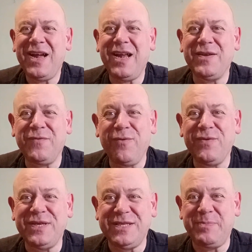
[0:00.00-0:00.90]
And I've
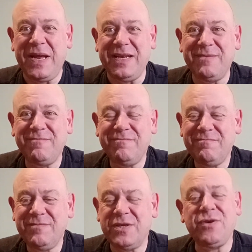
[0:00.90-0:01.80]
already spent,
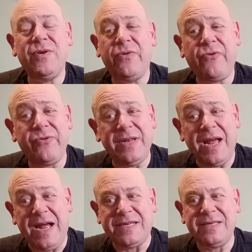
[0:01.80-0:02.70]
sorry, I've already
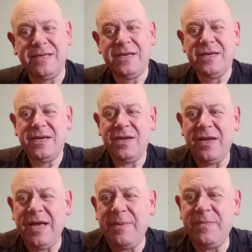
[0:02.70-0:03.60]
had
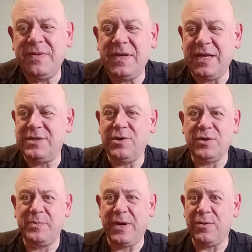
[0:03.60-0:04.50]
um, 30
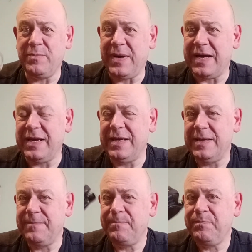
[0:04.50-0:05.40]
odd pound back,
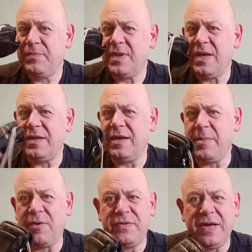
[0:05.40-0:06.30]
I think
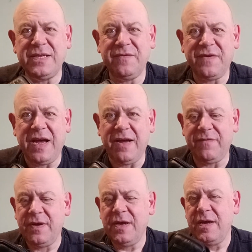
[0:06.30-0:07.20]
about 35
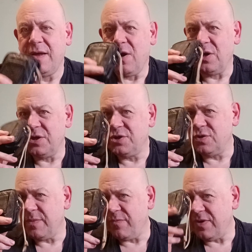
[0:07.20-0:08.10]
on the two
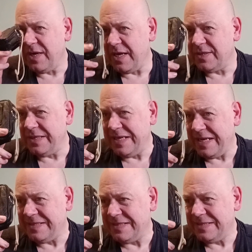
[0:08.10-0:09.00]
memory cards in
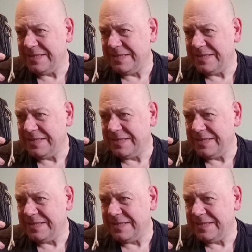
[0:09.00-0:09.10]
that.